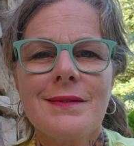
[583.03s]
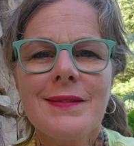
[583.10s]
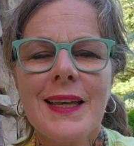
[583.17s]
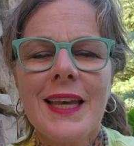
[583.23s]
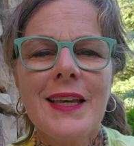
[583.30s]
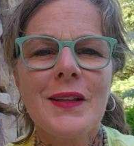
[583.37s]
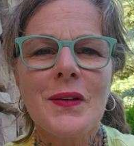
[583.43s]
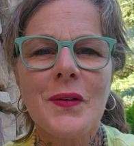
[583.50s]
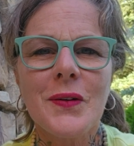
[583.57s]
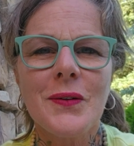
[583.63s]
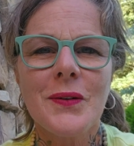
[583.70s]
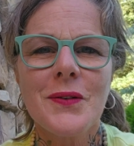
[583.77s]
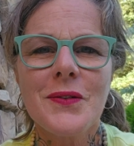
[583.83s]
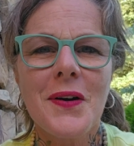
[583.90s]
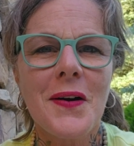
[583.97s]
healer
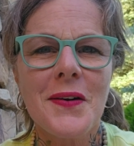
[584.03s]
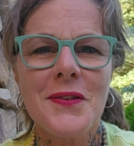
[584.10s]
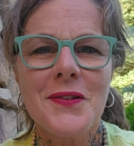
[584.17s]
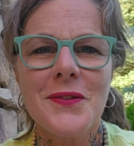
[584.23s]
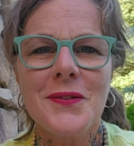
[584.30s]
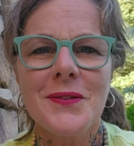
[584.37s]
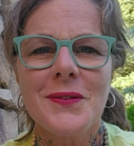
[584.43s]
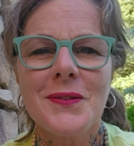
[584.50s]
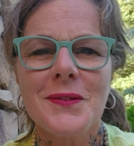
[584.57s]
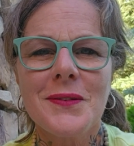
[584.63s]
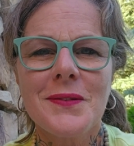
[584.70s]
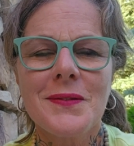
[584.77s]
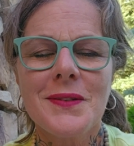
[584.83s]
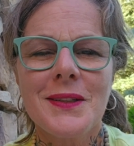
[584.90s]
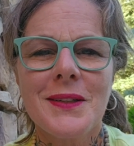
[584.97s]
or doctor,
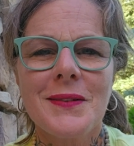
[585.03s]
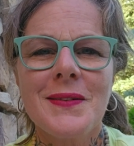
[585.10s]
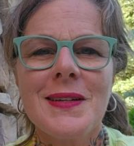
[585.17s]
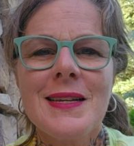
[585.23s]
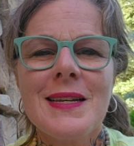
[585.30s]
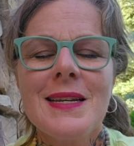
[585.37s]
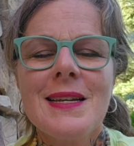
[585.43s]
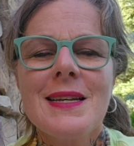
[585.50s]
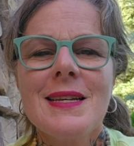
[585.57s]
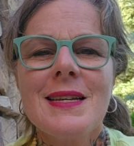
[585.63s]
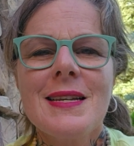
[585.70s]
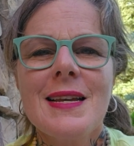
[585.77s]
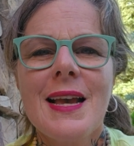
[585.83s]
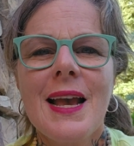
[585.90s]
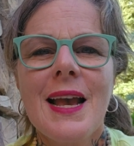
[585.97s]
or, you know.
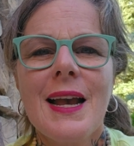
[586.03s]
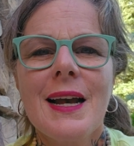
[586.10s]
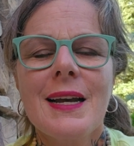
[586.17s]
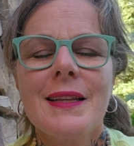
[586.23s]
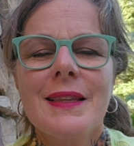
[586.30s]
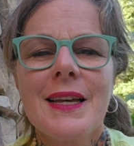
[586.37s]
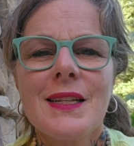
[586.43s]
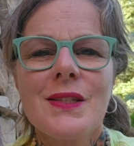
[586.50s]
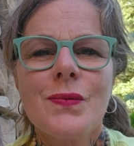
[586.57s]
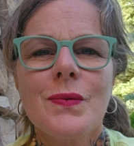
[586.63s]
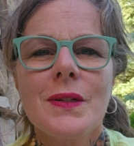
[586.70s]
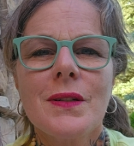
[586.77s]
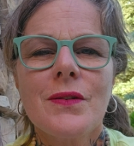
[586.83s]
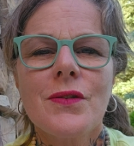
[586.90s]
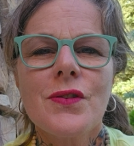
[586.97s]
And that's
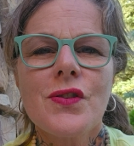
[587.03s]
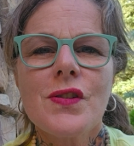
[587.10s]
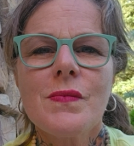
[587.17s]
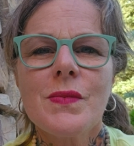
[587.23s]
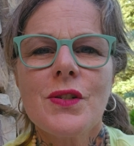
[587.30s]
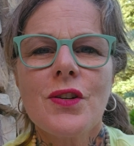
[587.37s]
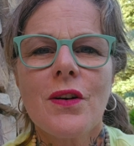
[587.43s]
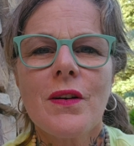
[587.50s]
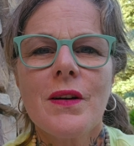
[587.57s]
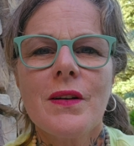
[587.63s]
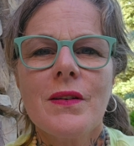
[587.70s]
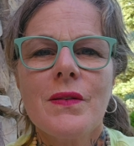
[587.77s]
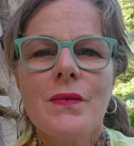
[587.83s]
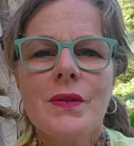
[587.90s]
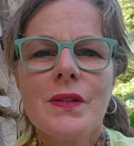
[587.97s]
what
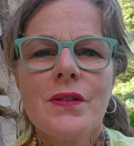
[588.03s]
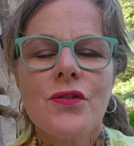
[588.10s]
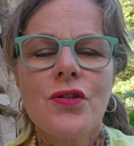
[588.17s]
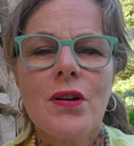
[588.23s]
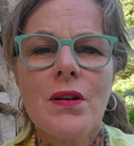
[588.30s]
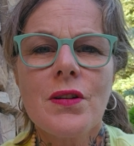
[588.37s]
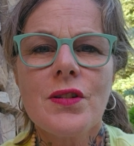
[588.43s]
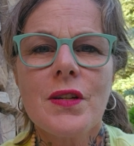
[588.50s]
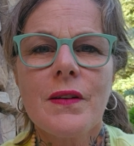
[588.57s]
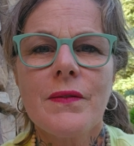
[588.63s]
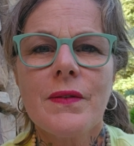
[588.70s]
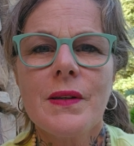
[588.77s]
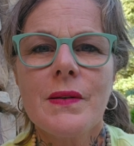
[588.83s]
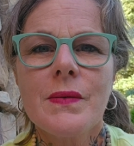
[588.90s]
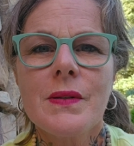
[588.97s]
Krishnamacharya was in charge of.
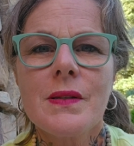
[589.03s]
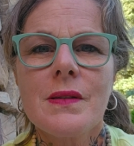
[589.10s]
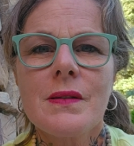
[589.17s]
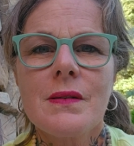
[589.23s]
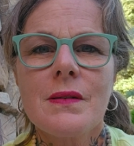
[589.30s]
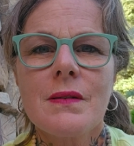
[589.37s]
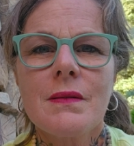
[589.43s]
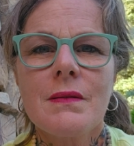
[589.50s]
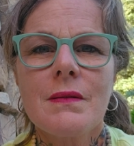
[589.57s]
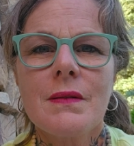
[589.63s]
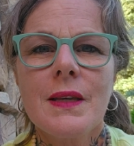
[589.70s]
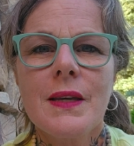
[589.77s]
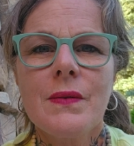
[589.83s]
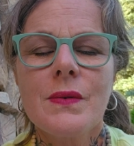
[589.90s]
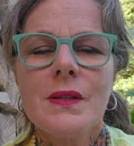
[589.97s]

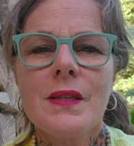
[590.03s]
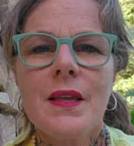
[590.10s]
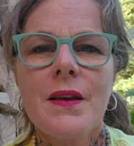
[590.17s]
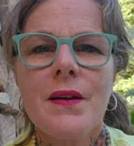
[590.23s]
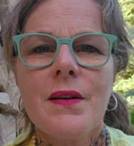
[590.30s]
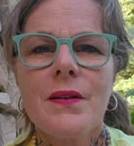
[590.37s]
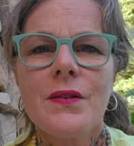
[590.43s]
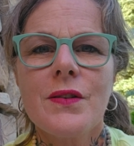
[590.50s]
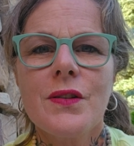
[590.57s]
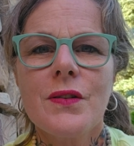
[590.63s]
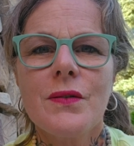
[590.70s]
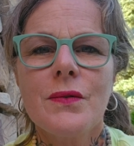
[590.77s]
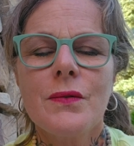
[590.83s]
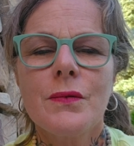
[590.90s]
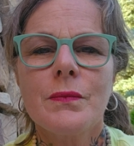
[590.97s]
He was there
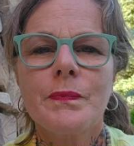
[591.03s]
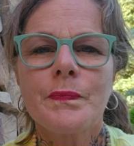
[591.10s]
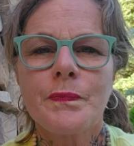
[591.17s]
to